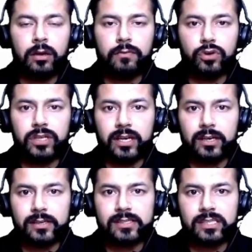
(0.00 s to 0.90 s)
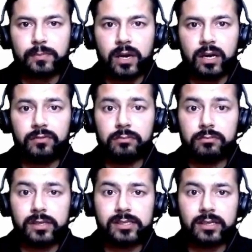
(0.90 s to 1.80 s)
for the analysis part, we
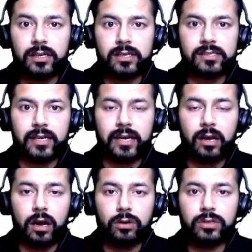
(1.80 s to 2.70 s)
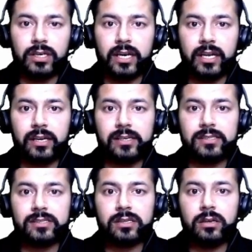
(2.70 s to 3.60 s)
must understand how the data
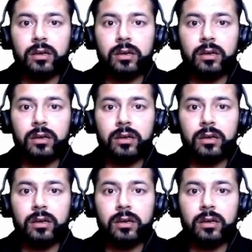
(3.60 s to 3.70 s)
is